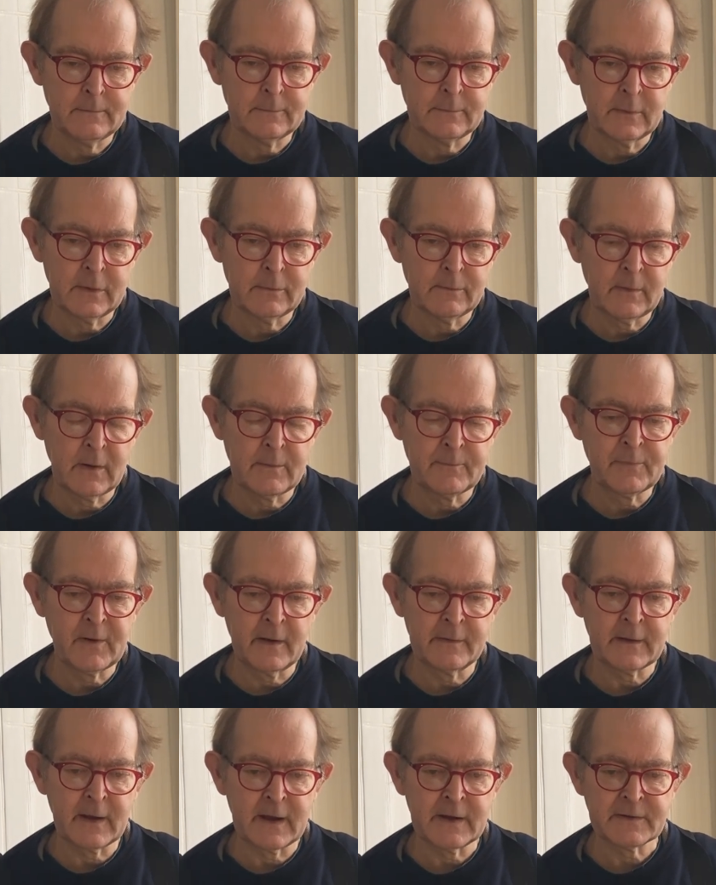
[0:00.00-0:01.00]
My
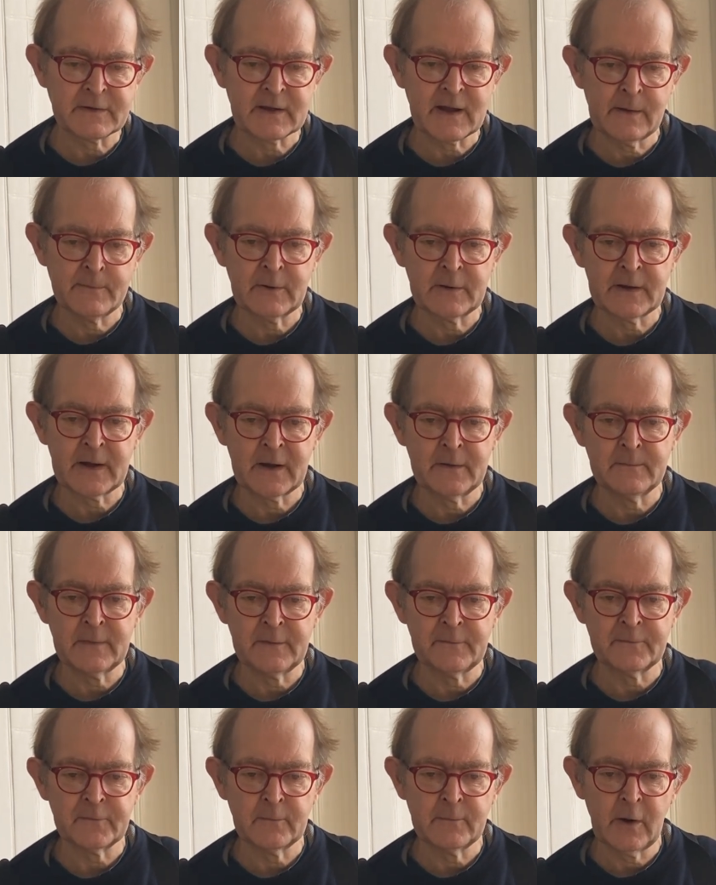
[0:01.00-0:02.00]
brother had to come and get me
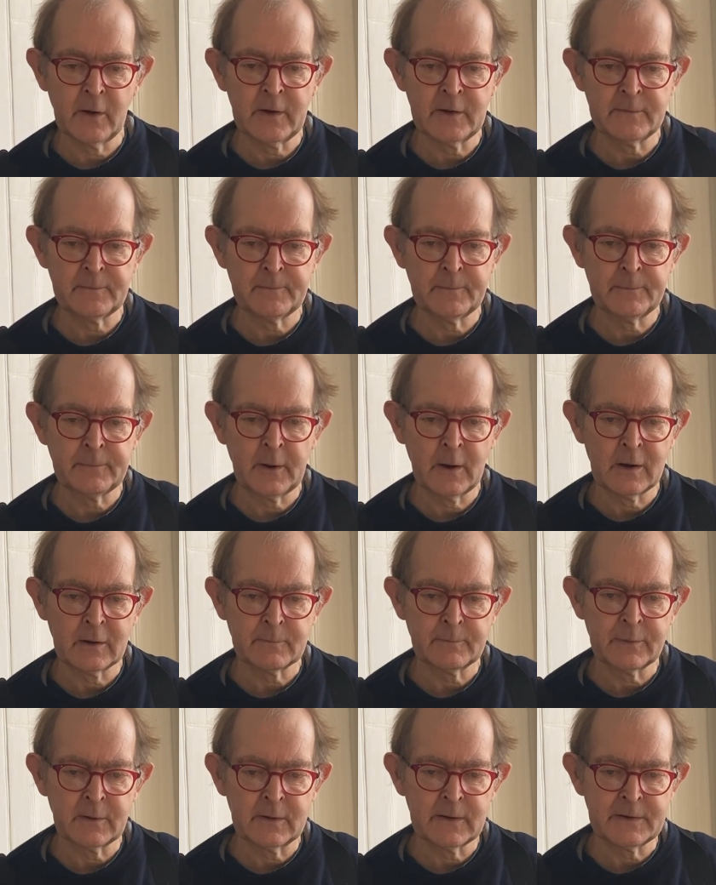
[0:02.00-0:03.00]
from Hyde Park
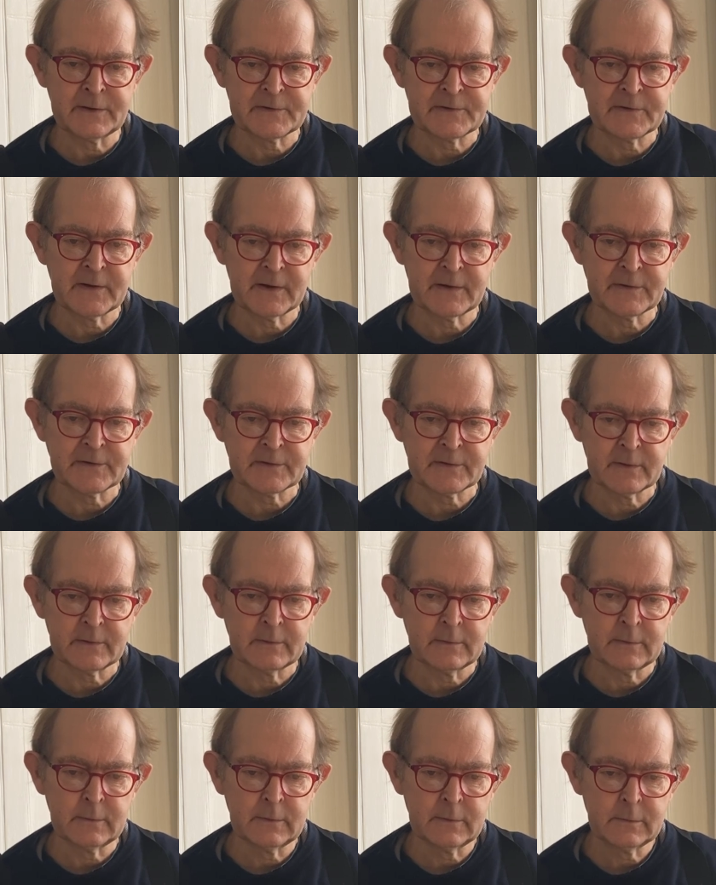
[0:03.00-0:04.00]
Police Station,
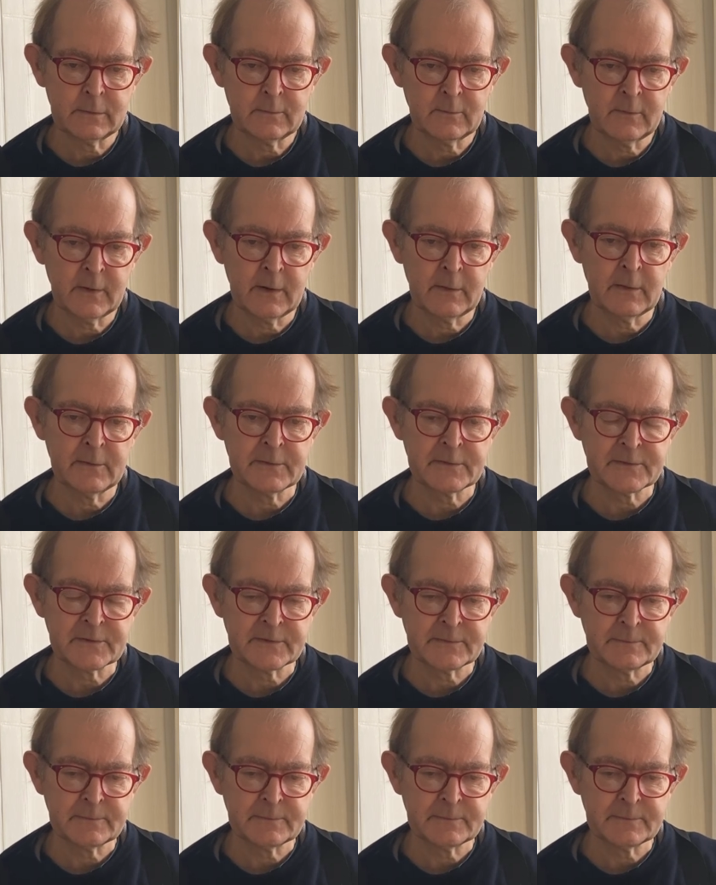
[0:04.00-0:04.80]
where I was